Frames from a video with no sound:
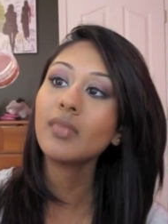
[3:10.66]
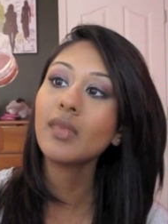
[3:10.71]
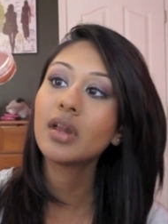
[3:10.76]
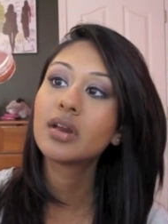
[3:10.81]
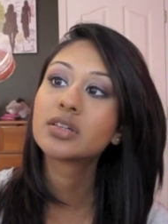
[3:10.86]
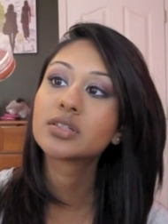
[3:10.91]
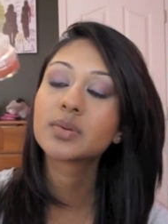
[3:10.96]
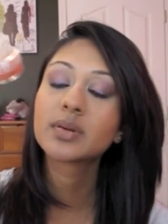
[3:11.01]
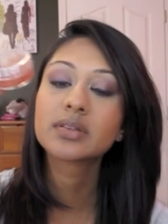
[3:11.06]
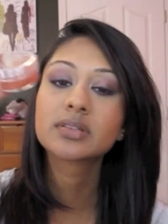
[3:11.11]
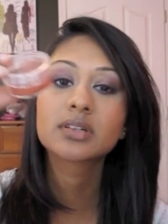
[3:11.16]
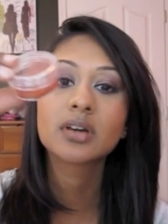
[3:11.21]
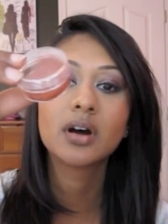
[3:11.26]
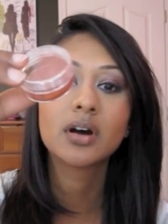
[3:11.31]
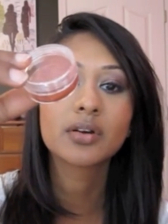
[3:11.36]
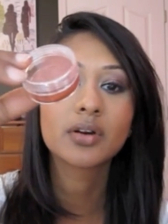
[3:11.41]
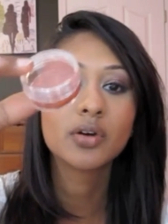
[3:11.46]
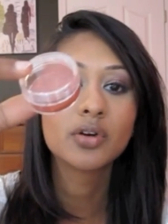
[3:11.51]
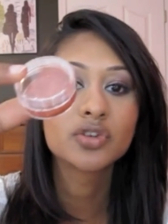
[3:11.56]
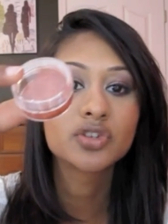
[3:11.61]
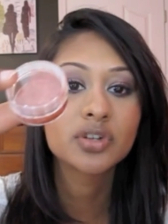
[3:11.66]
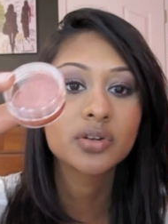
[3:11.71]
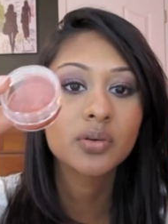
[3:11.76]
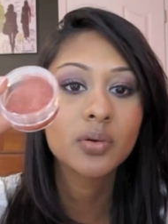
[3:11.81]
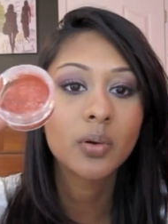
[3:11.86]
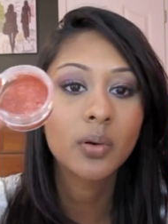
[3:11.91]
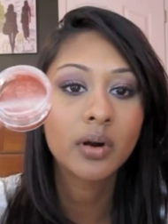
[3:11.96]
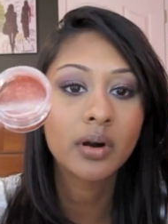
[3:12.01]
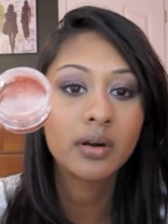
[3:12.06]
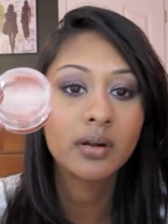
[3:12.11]
This one's called Ocean
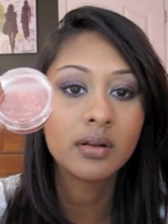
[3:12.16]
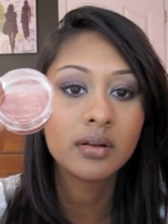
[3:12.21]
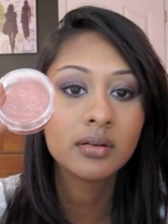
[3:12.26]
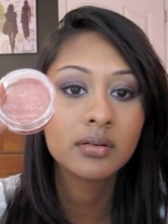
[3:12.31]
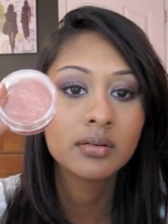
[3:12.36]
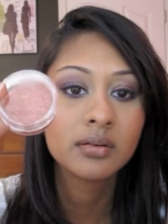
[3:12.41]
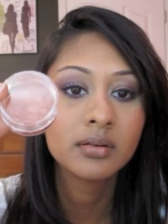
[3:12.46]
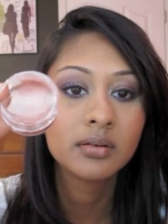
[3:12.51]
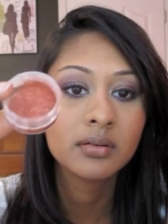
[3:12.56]
Coral.